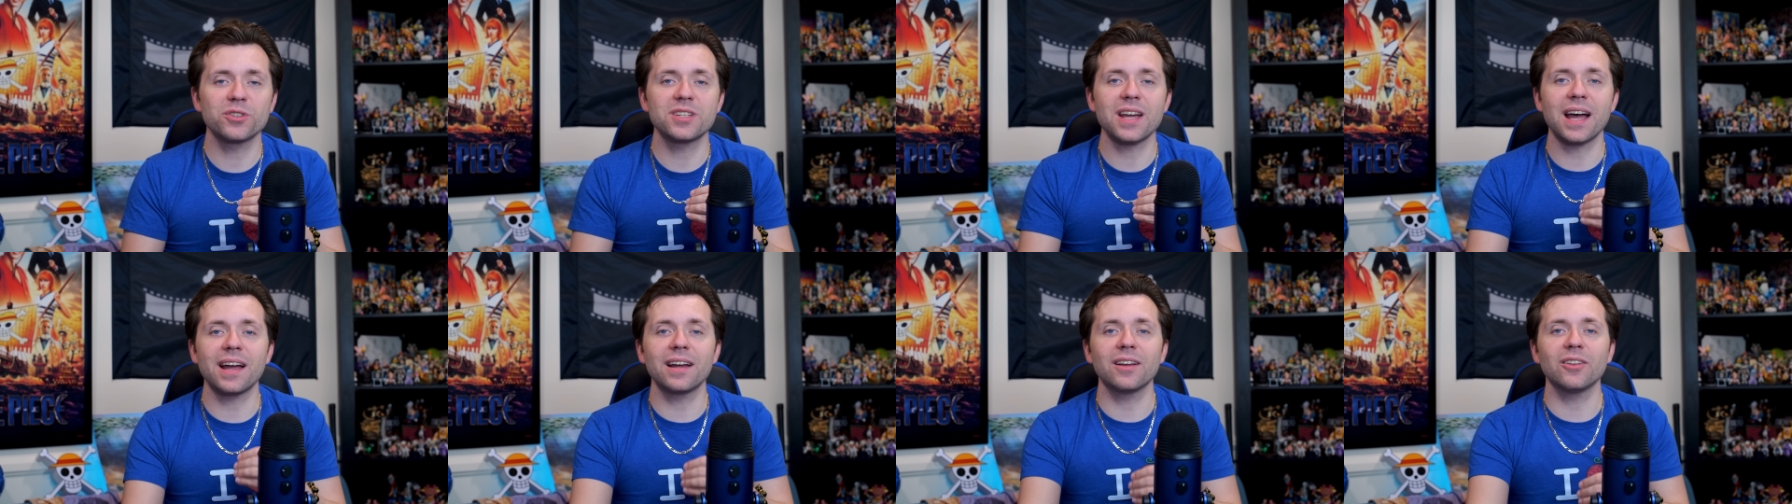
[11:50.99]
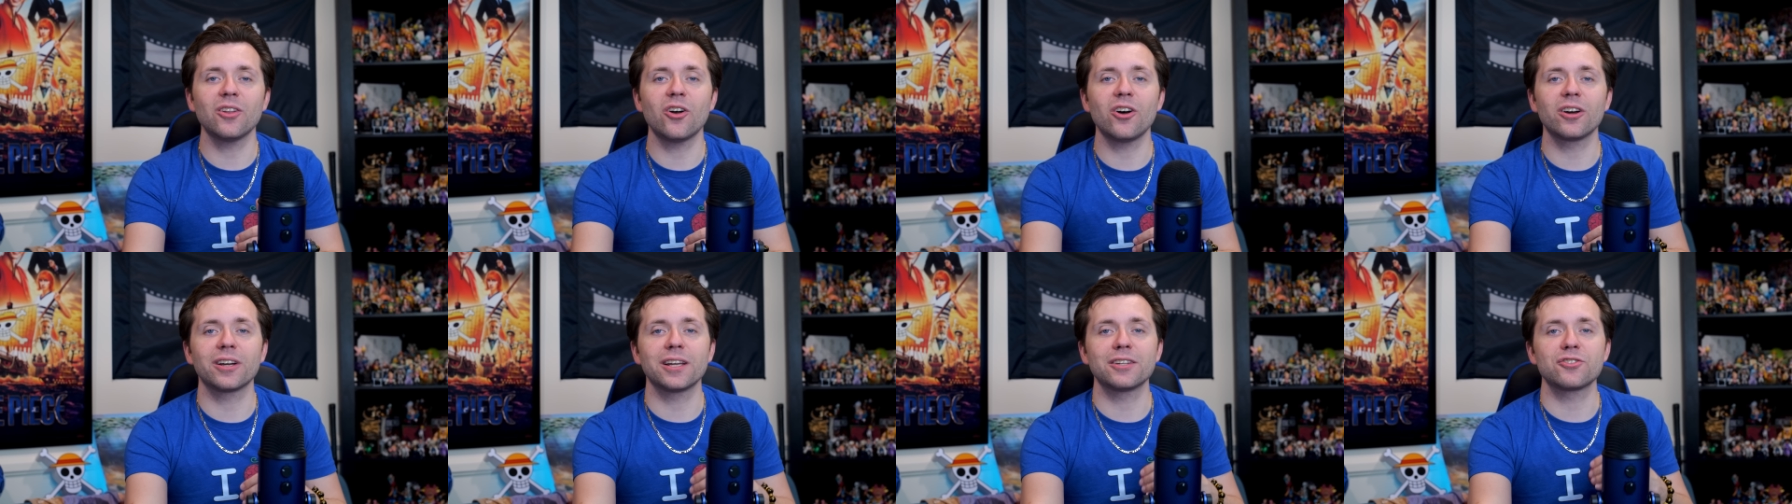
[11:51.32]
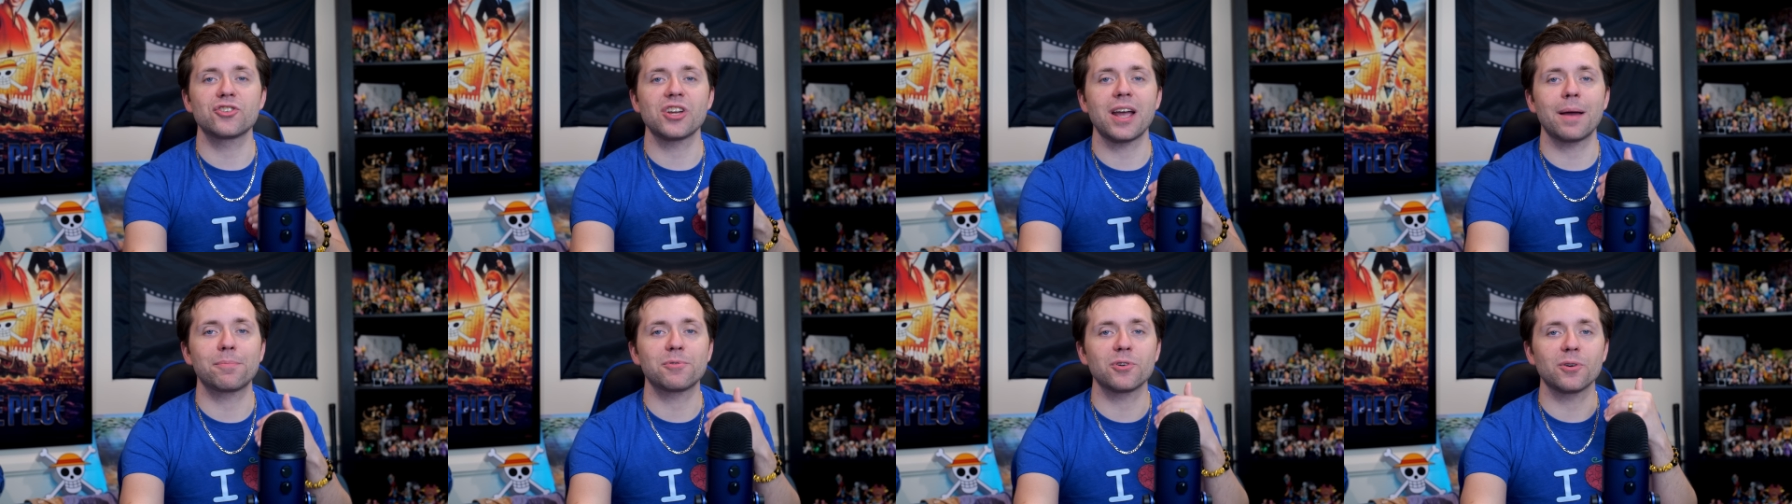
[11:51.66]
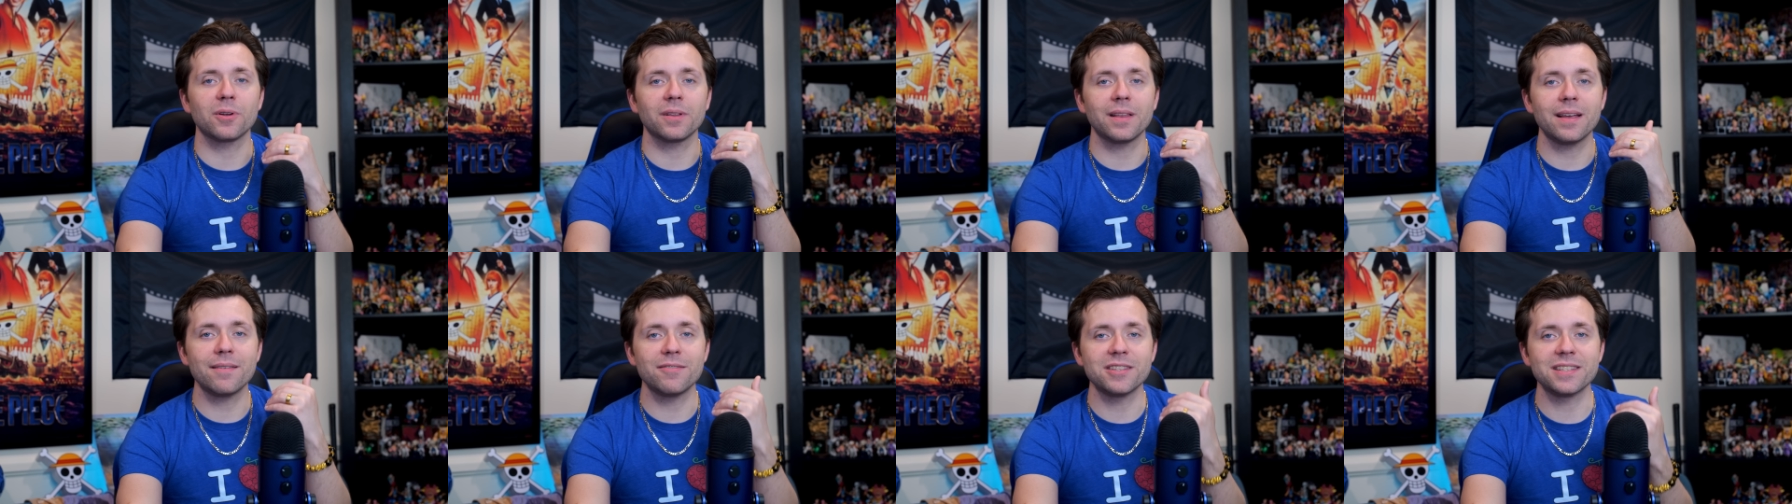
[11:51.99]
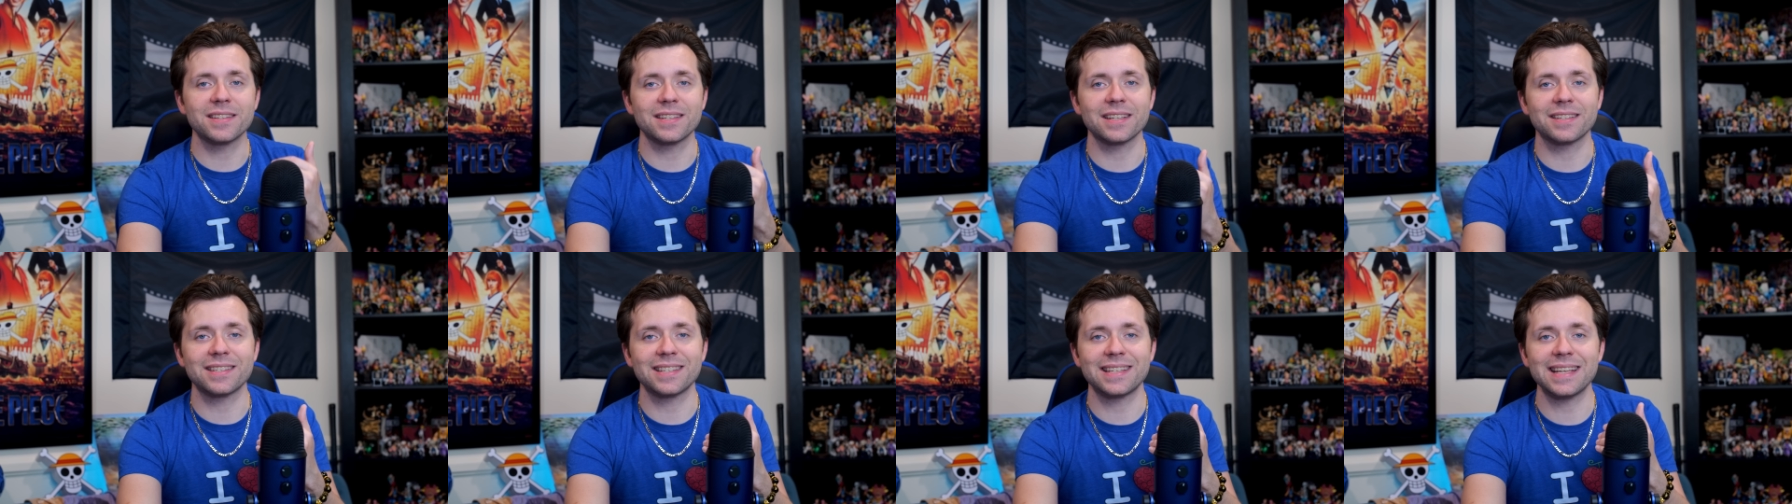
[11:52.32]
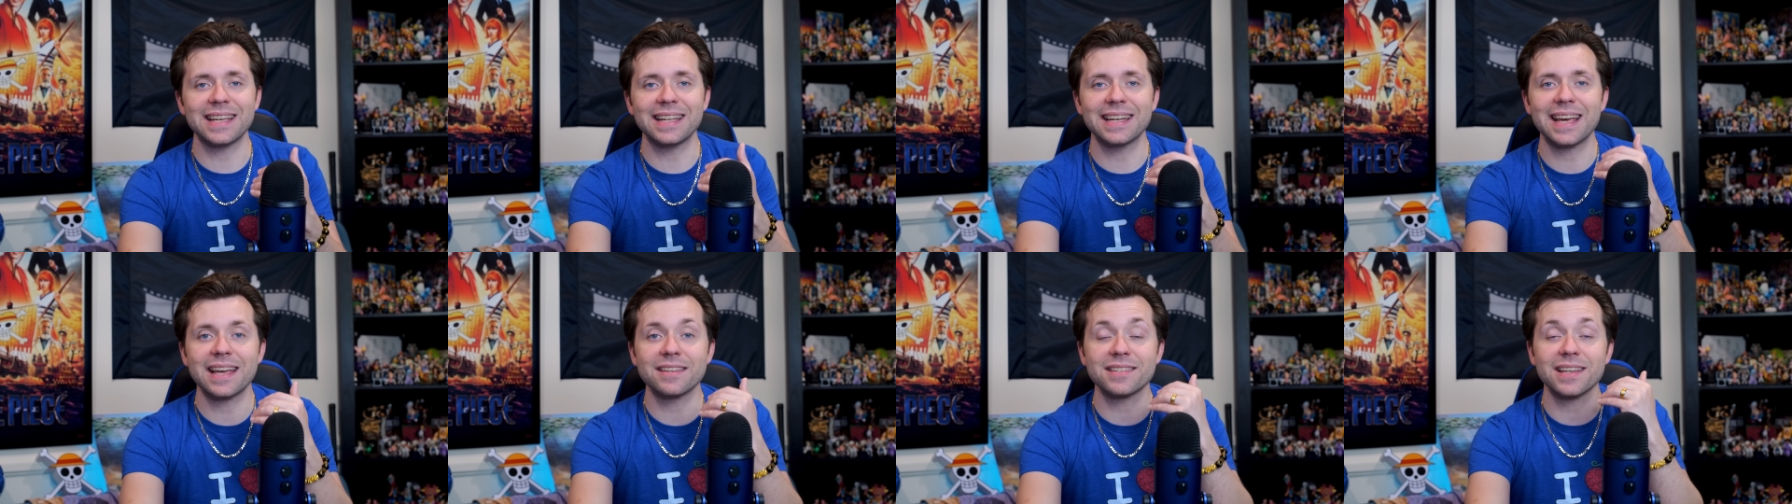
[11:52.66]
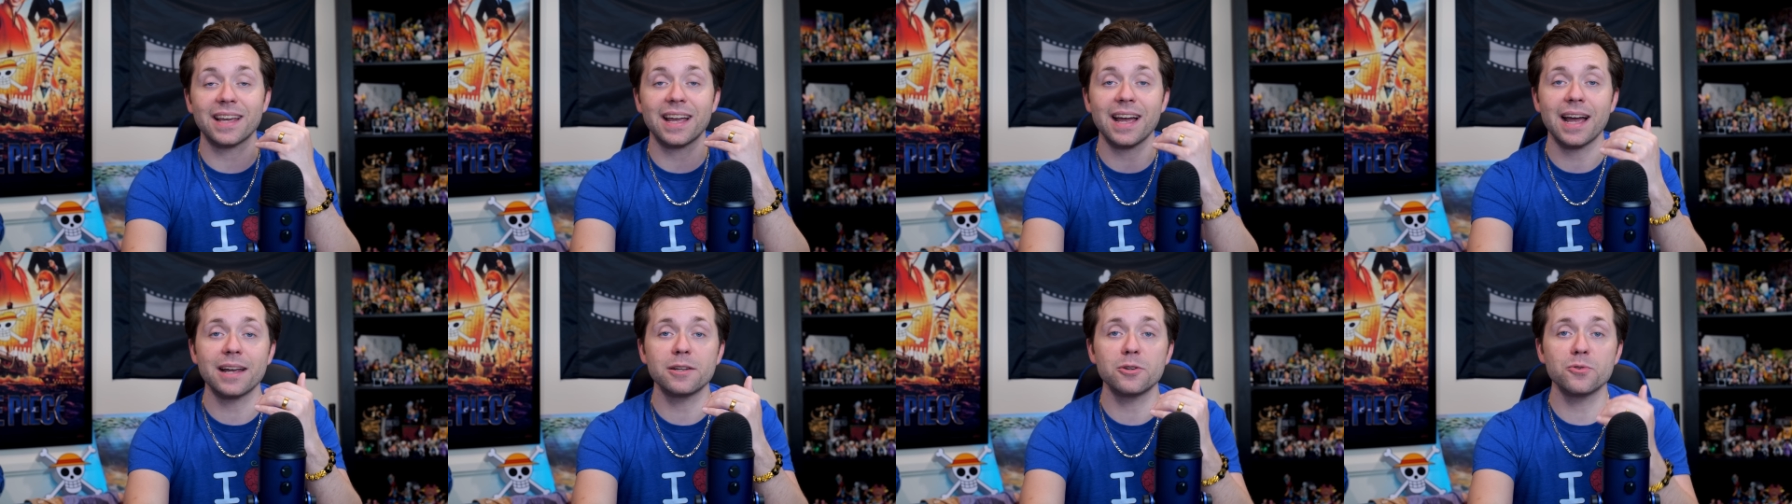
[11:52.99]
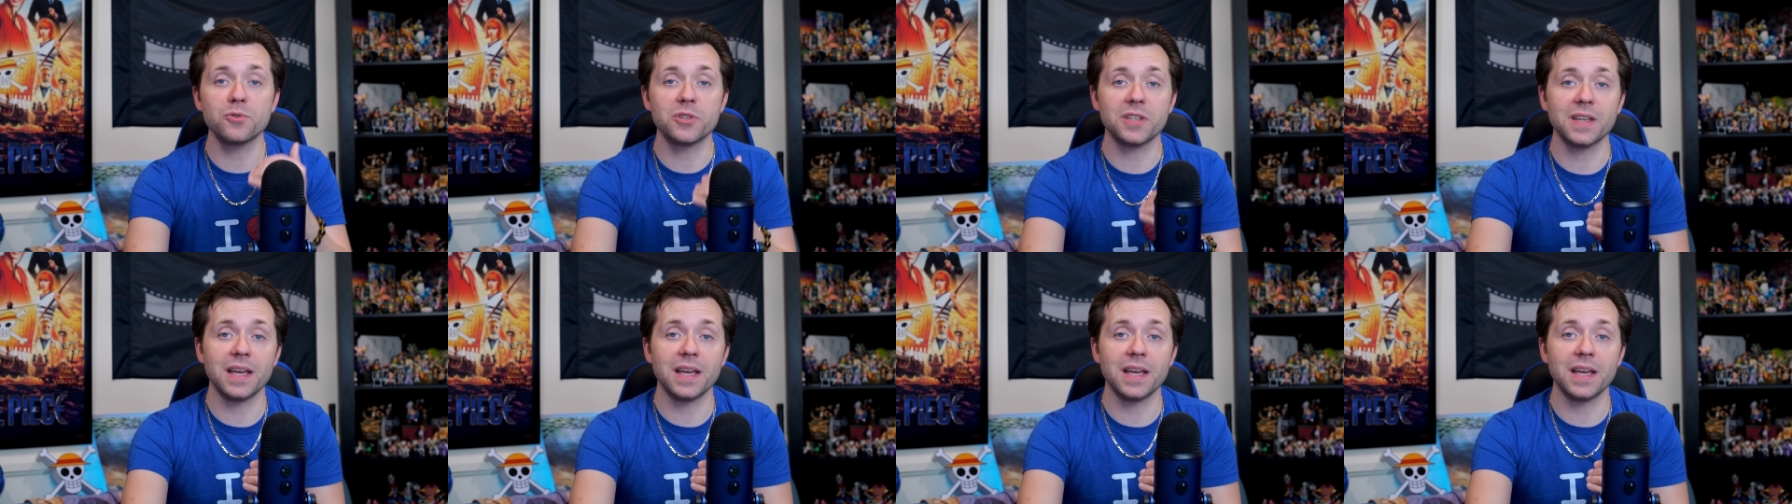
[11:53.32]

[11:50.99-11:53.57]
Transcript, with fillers: dialogue in chapter 1116 has Akainu